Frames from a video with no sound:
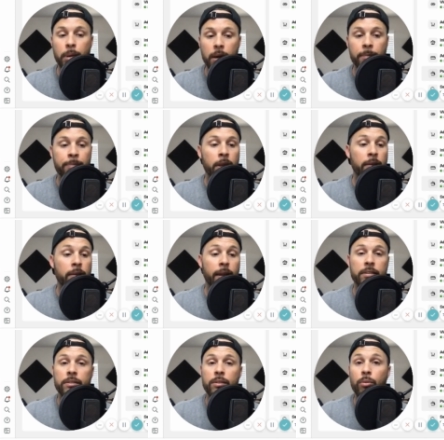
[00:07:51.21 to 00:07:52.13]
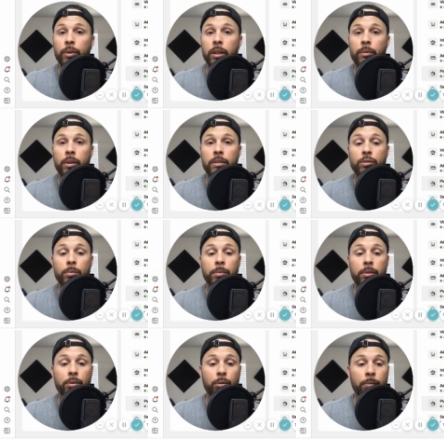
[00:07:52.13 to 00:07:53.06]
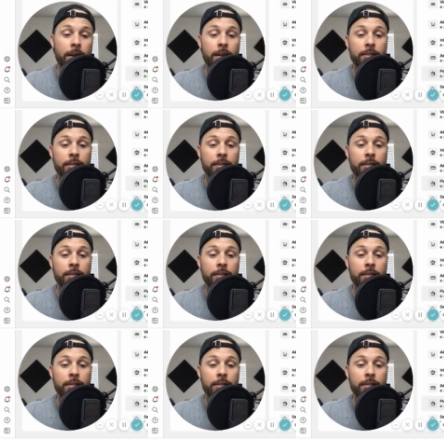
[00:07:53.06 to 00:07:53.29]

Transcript: But that's still really, really super cool.